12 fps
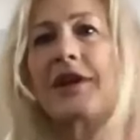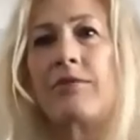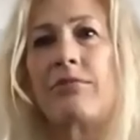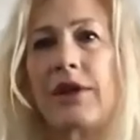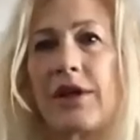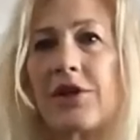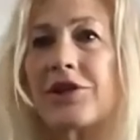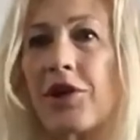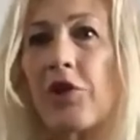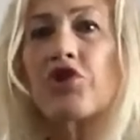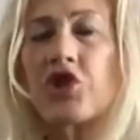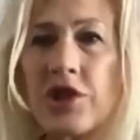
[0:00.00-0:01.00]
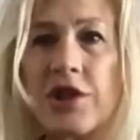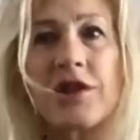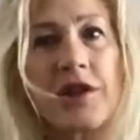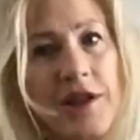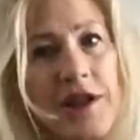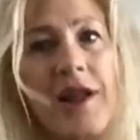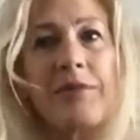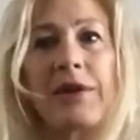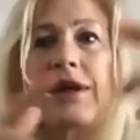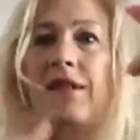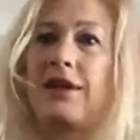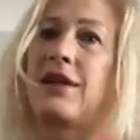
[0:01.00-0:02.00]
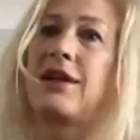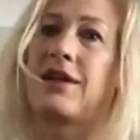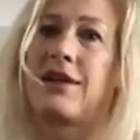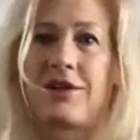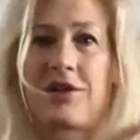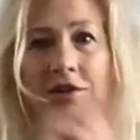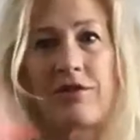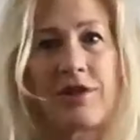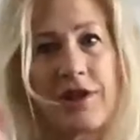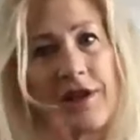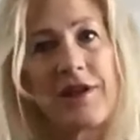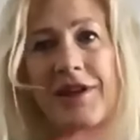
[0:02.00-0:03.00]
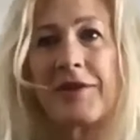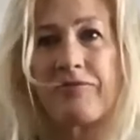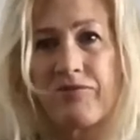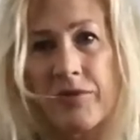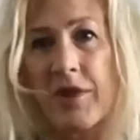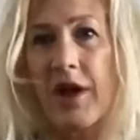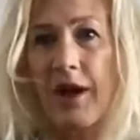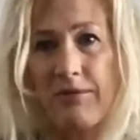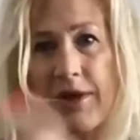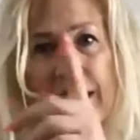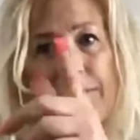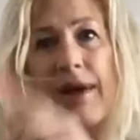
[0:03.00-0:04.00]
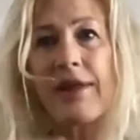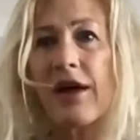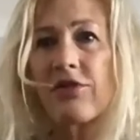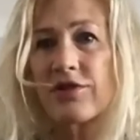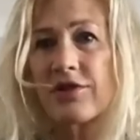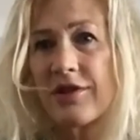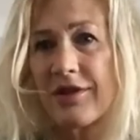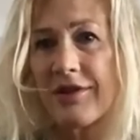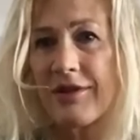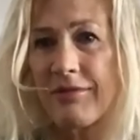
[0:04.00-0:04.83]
because Coach G is gonna tell me that you know, like I'm not at my 10,000